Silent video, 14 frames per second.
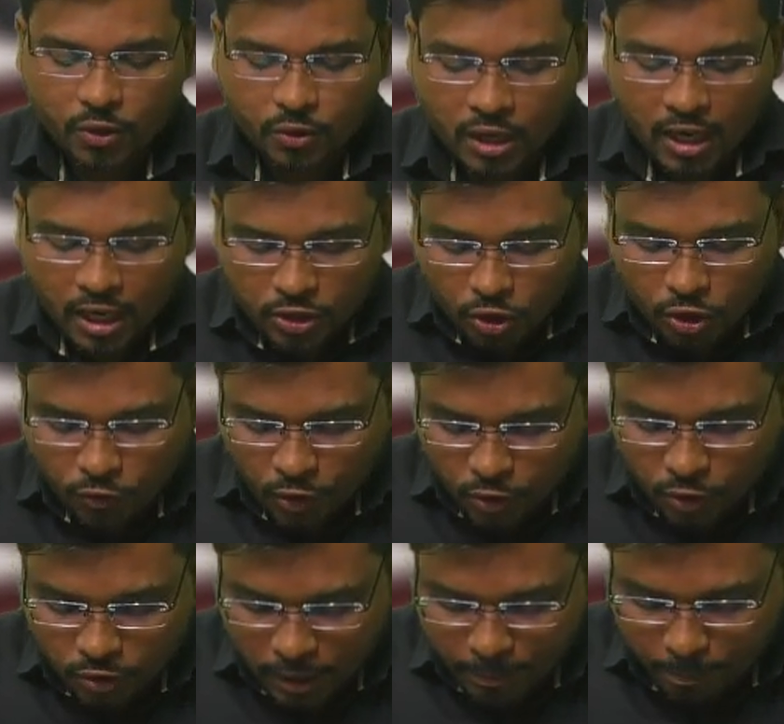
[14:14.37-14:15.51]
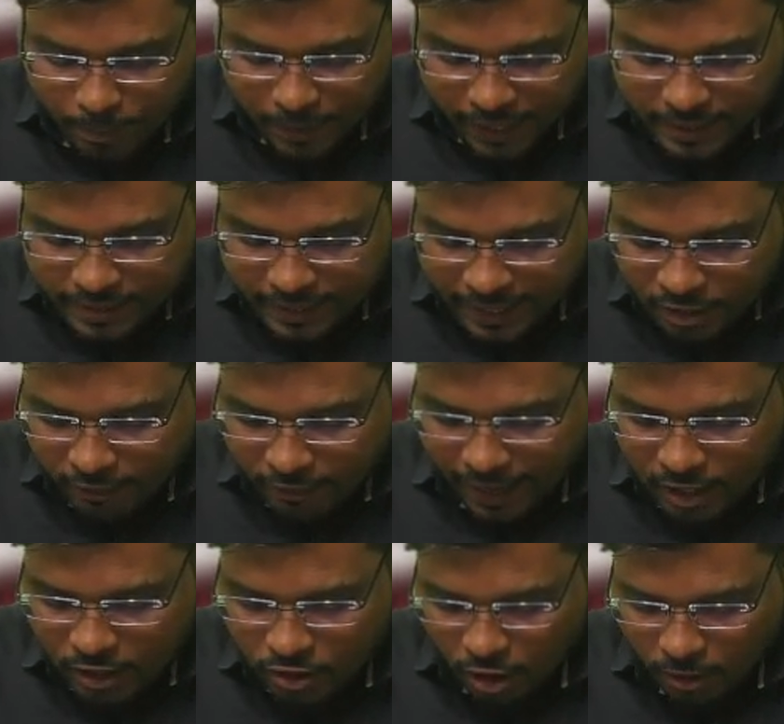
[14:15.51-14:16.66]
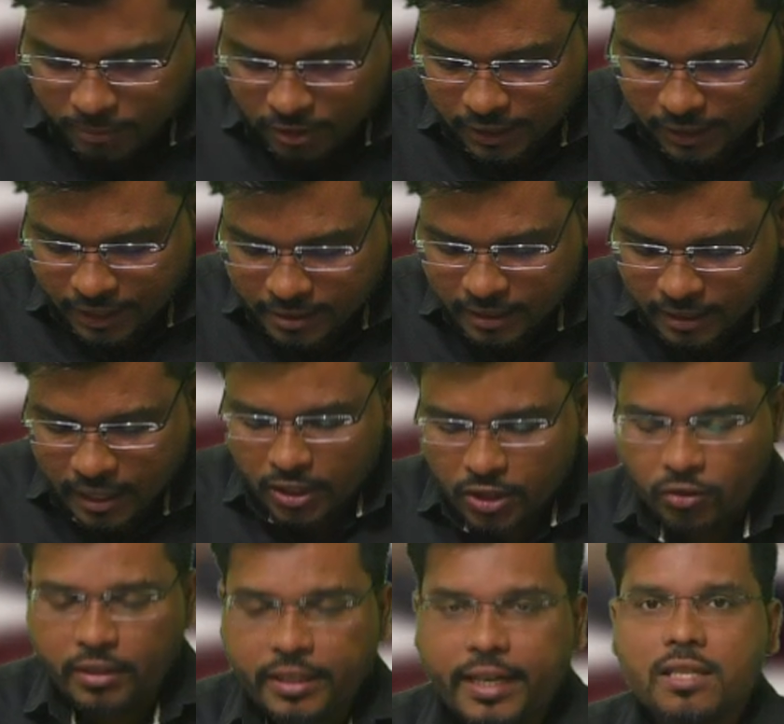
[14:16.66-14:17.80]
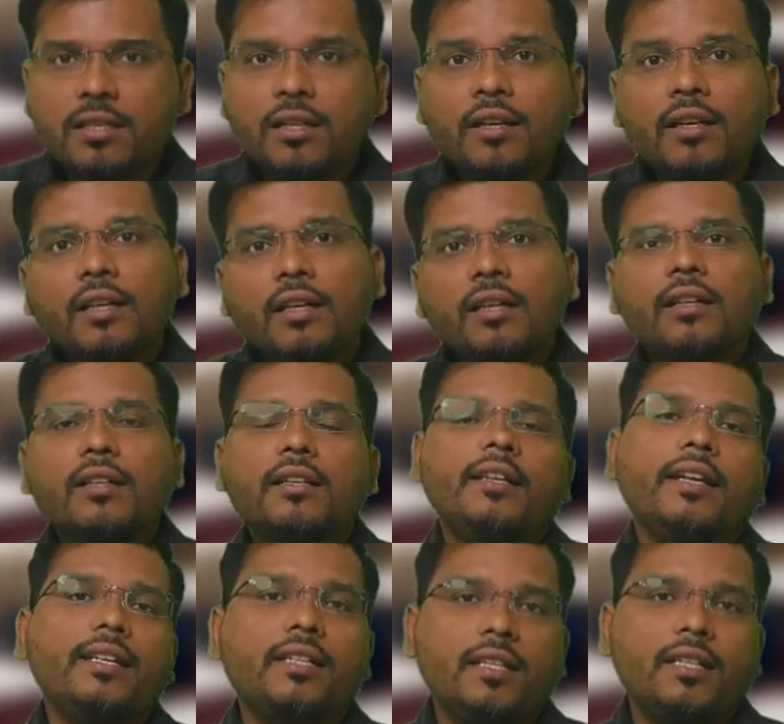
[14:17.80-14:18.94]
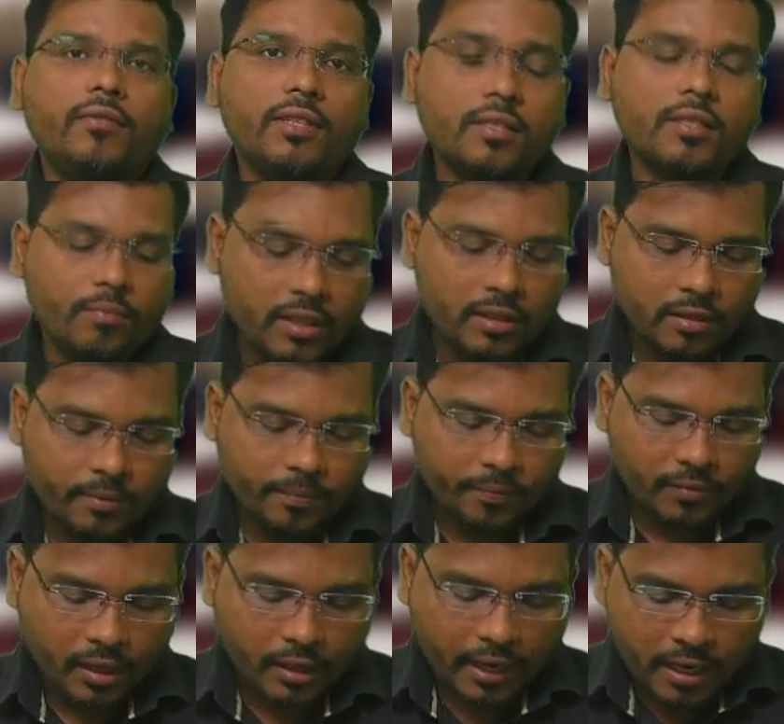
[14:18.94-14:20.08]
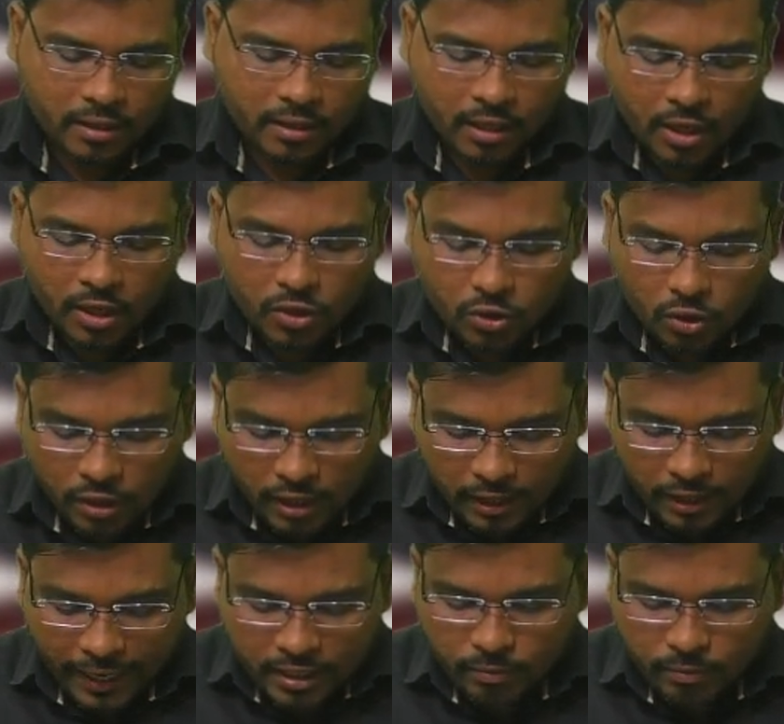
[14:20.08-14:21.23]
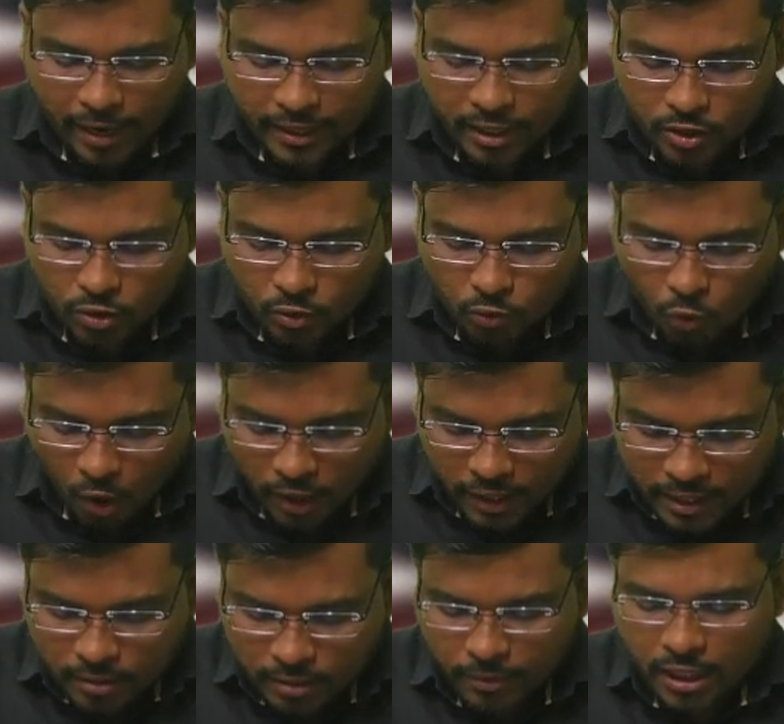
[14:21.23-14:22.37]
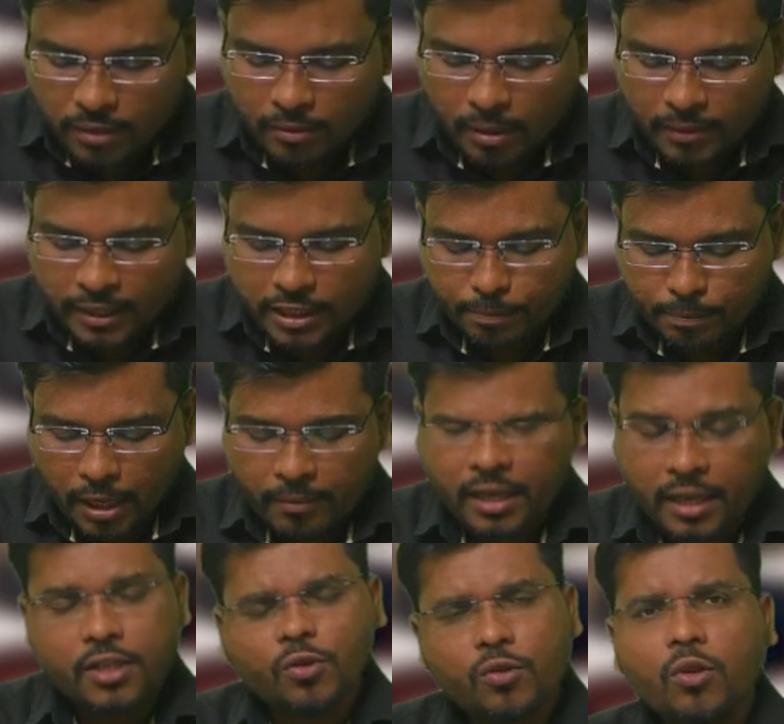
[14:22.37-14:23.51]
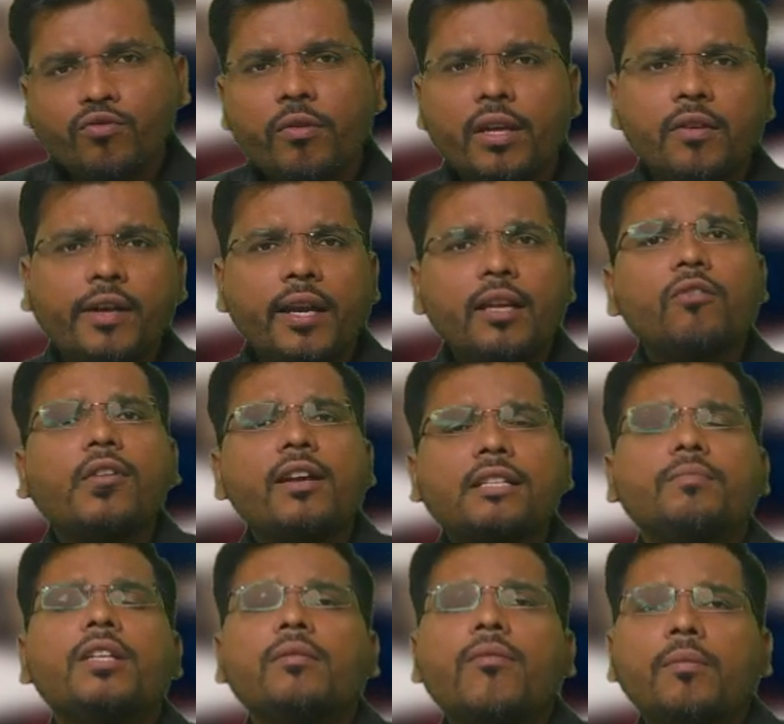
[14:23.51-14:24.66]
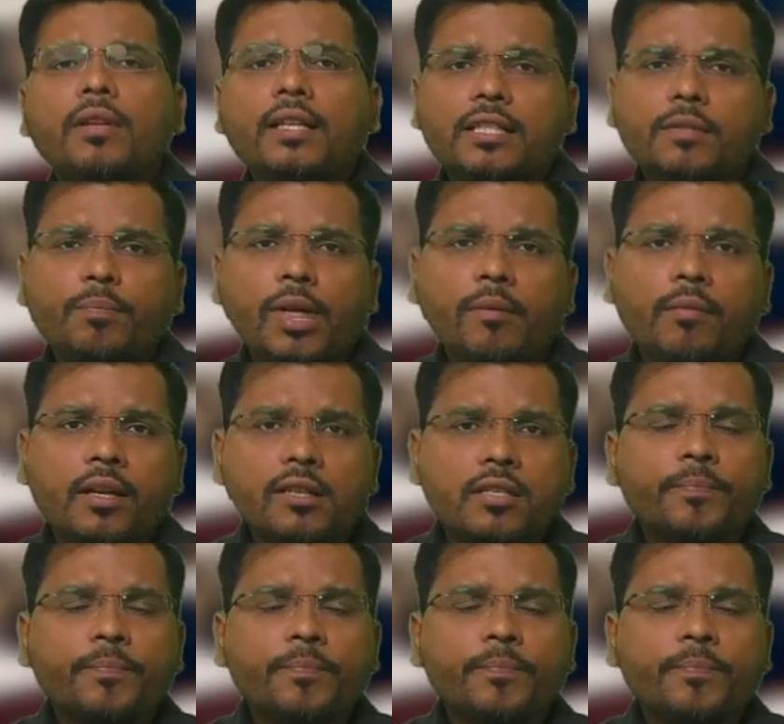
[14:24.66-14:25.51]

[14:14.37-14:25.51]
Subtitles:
So if you do the present value of this, you will get a net investment, right? So next, my dear student, what is minimum lease payment? You know very well what is minimum lease payment.